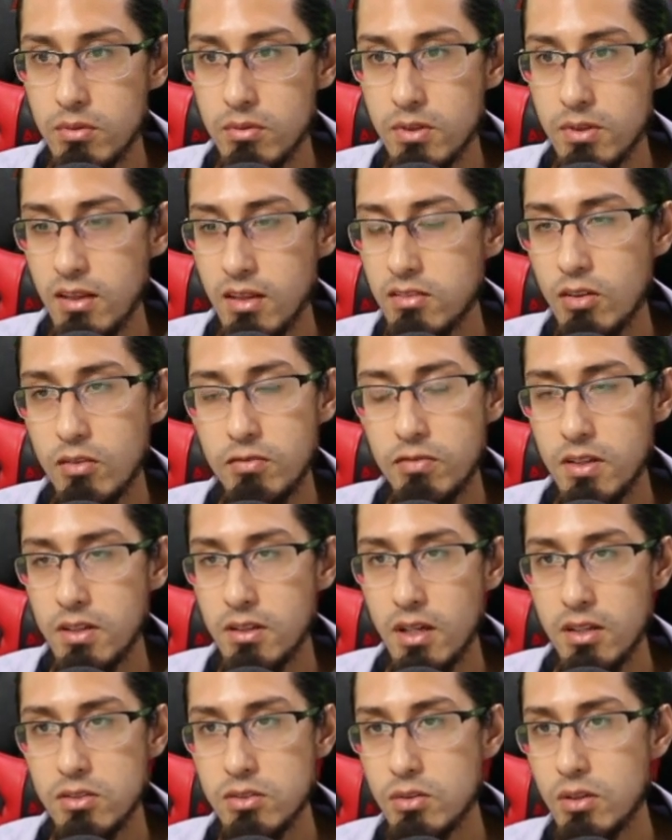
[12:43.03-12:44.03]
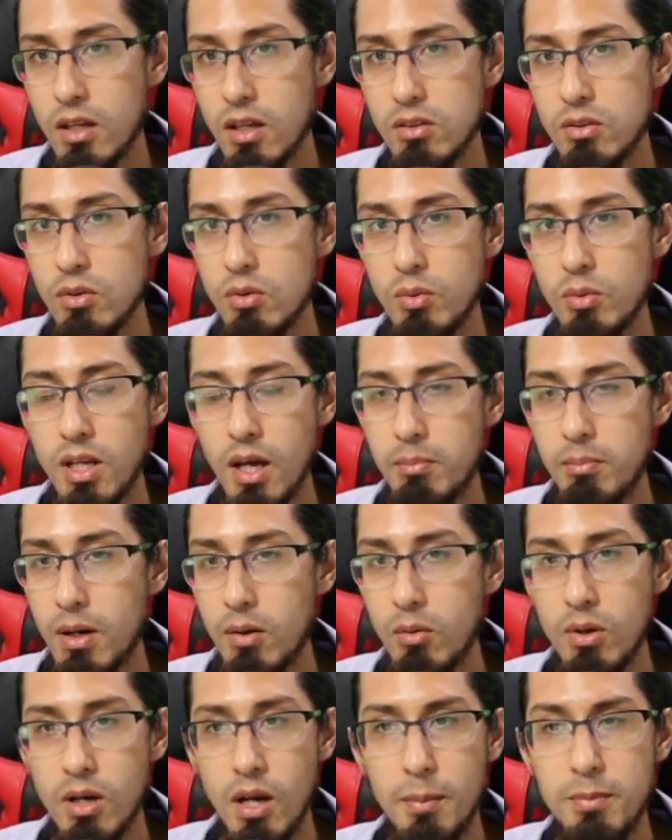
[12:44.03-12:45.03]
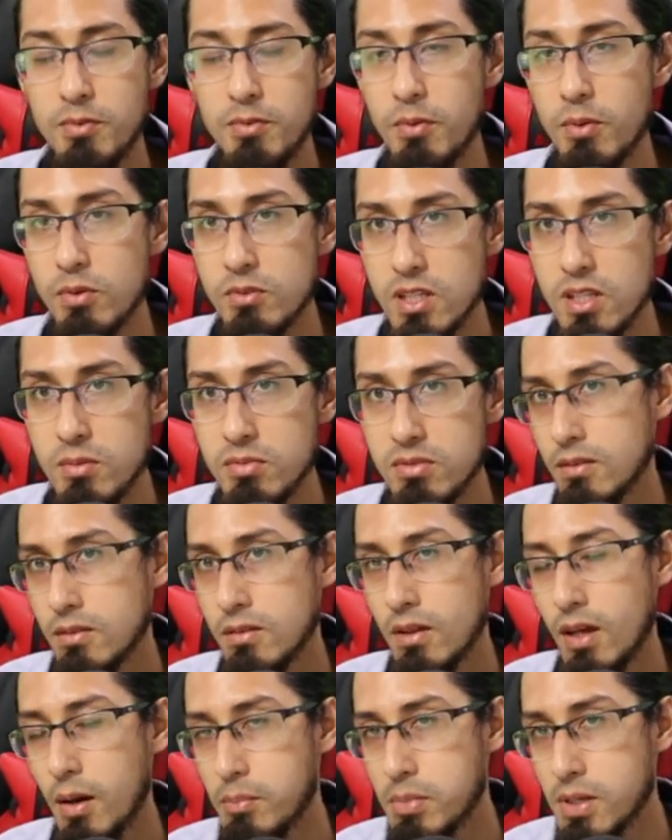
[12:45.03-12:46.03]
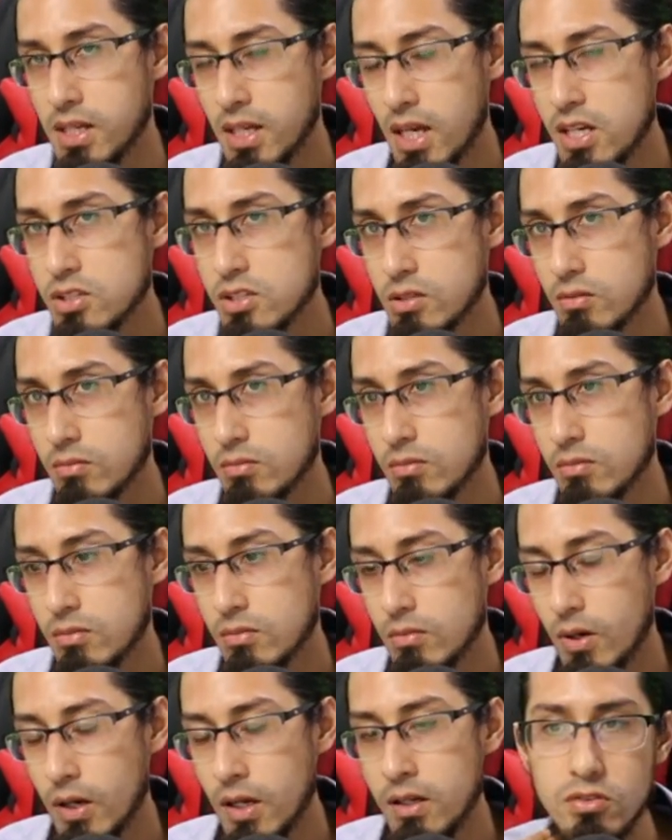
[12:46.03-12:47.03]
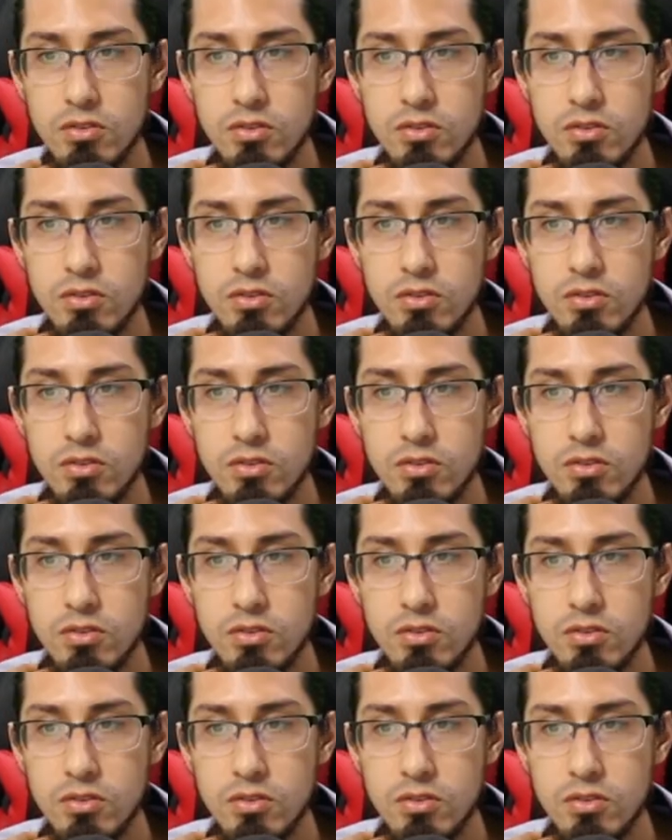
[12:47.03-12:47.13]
That's something that you can do with a PowerApps for Teams application, right?